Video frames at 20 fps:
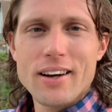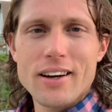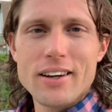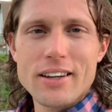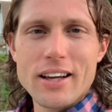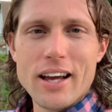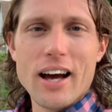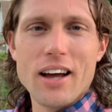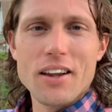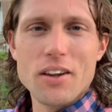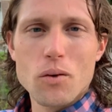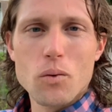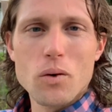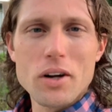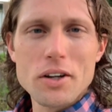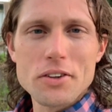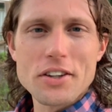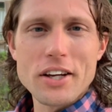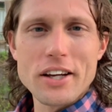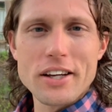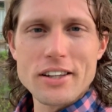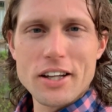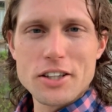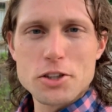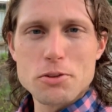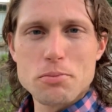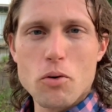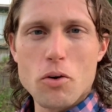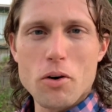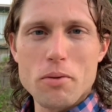Yeah, the one thing
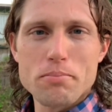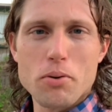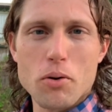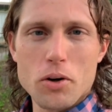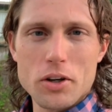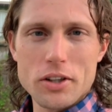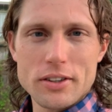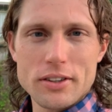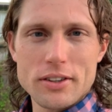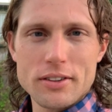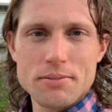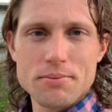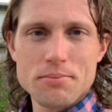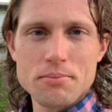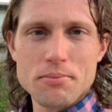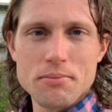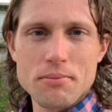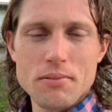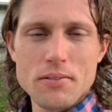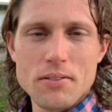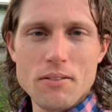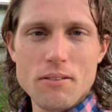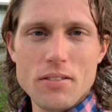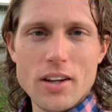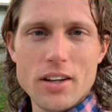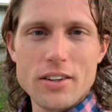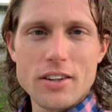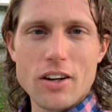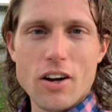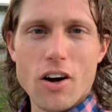that's more important
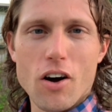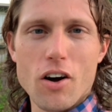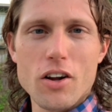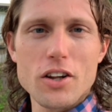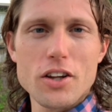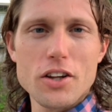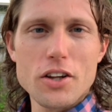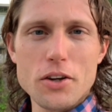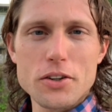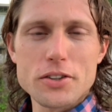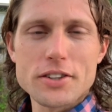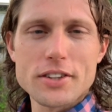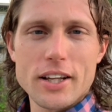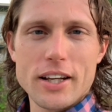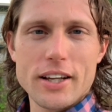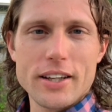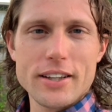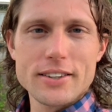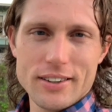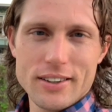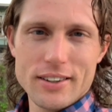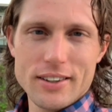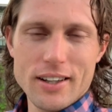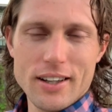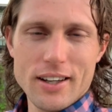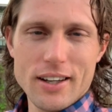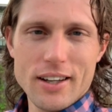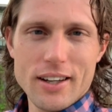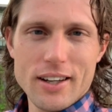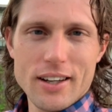then all of those things
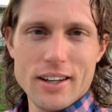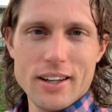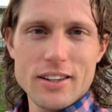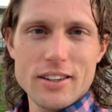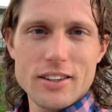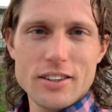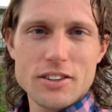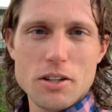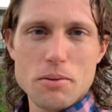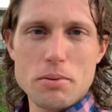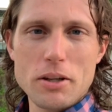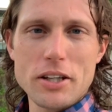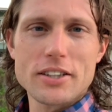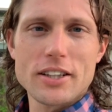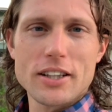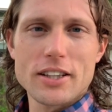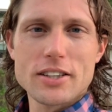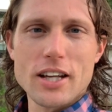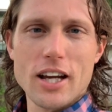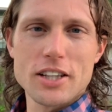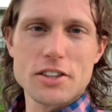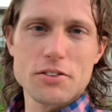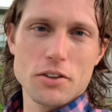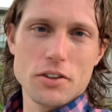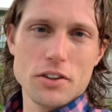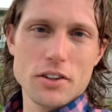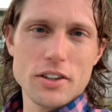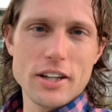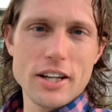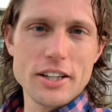to be
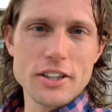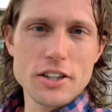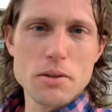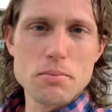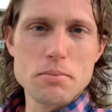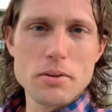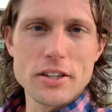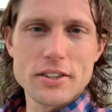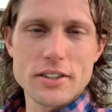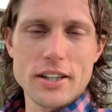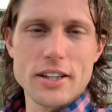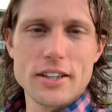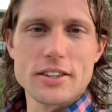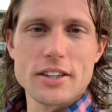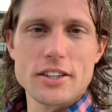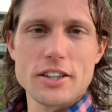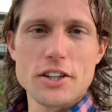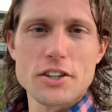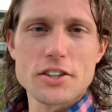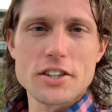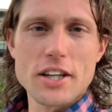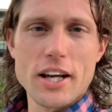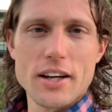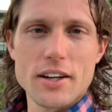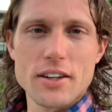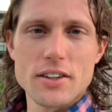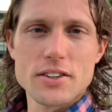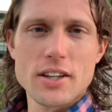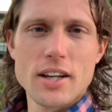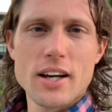successful in your business and your
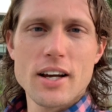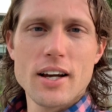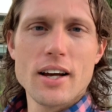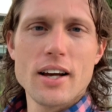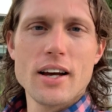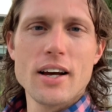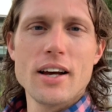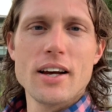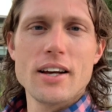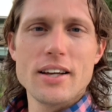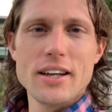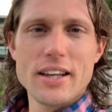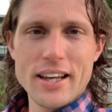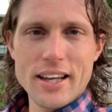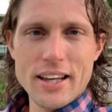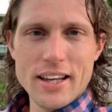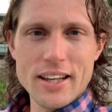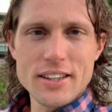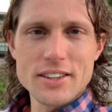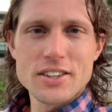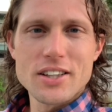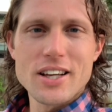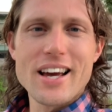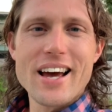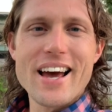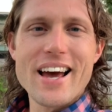sales is